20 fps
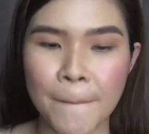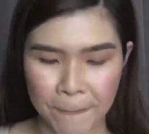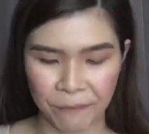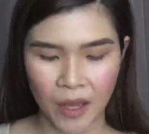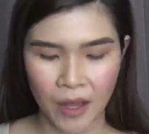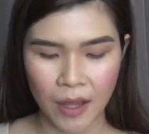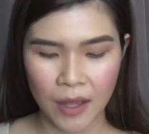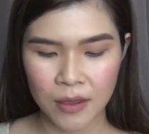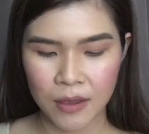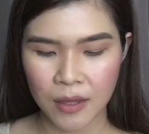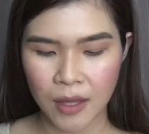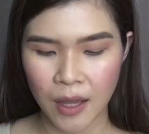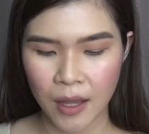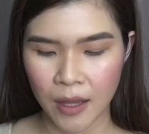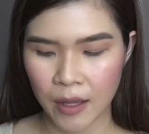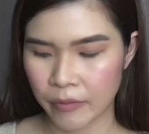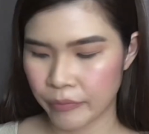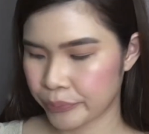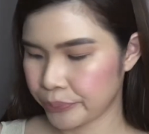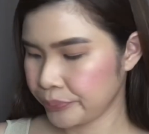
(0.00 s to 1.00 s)
And
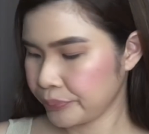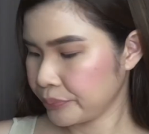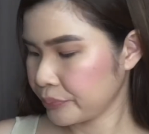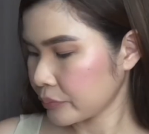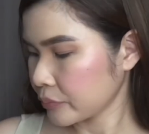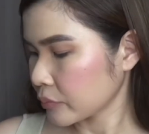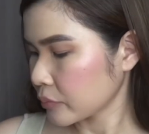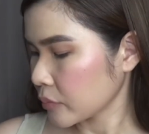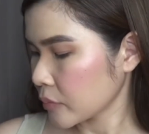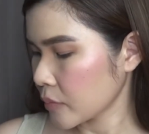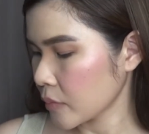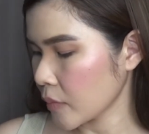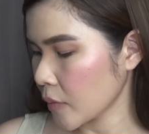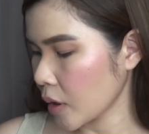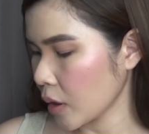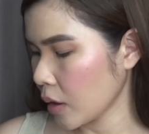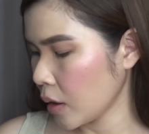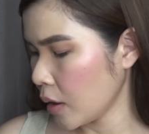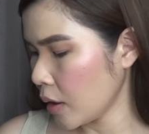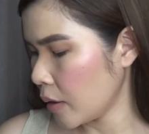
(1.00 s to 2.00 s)
then,
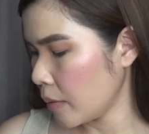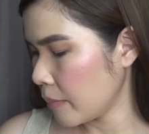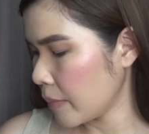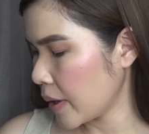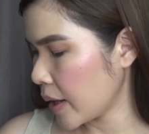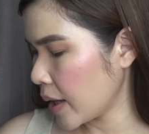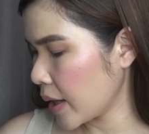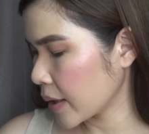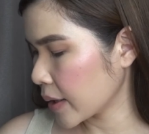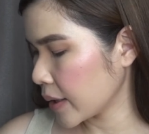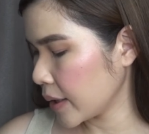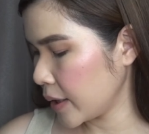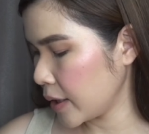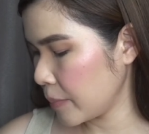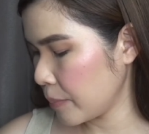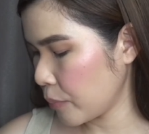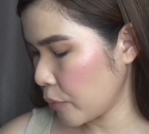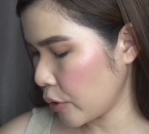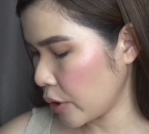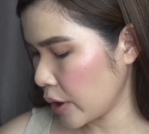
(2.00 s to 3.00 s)

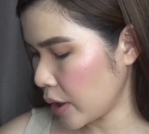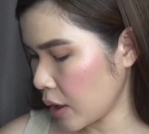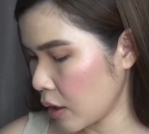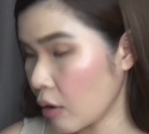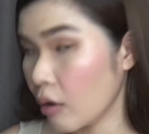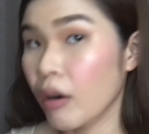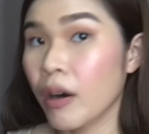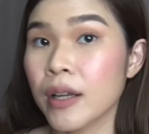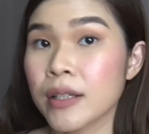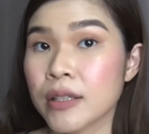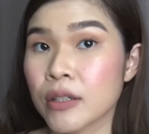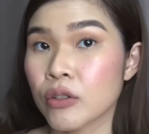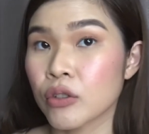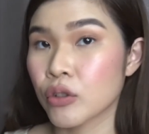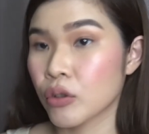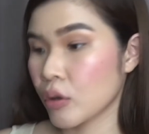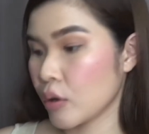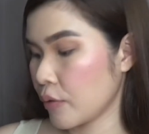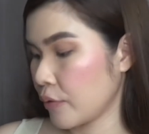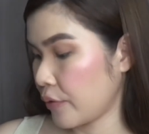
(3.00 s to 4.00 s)
mag-lip oil ako kasi
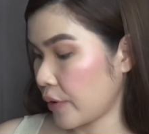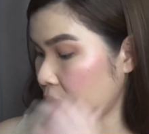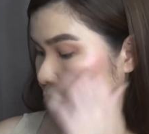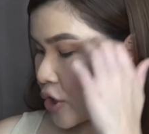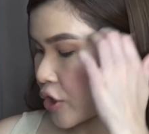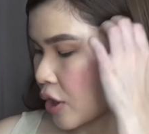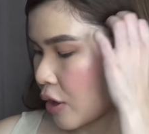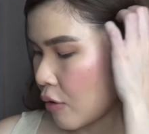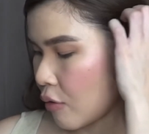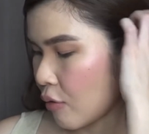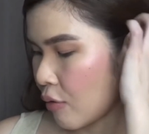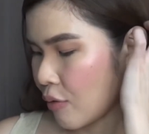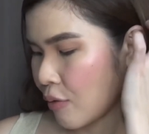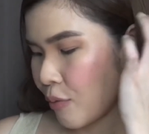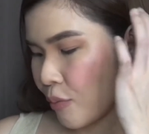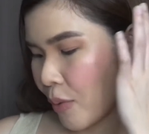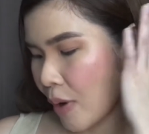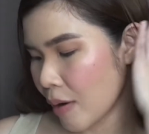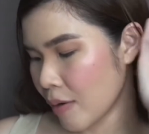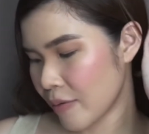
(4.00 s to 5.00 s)
gusto ko fresh ako.
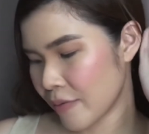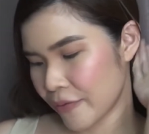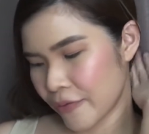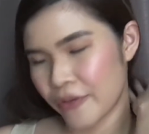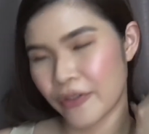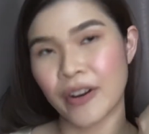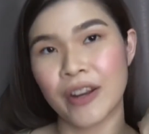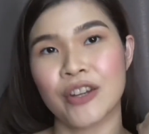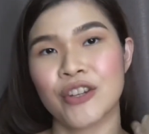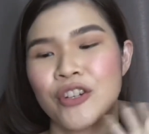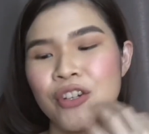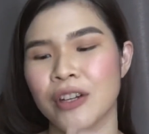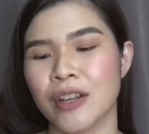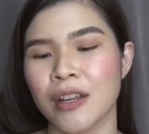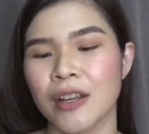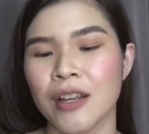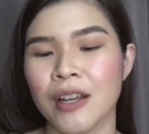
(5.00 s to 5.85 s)
Wow, fresh.